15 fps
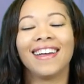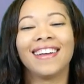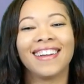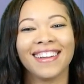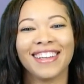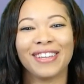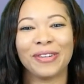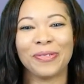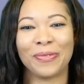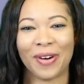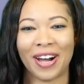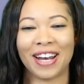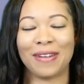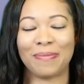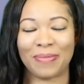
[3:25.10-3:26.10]
You
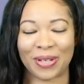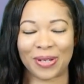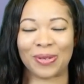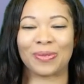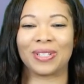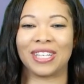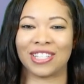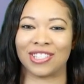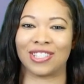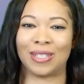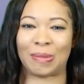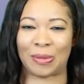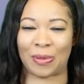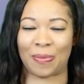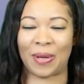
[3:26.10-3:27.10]
want to build
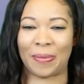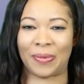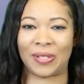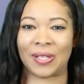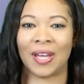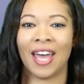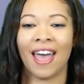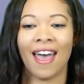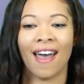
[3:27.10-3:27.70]
relationships with people,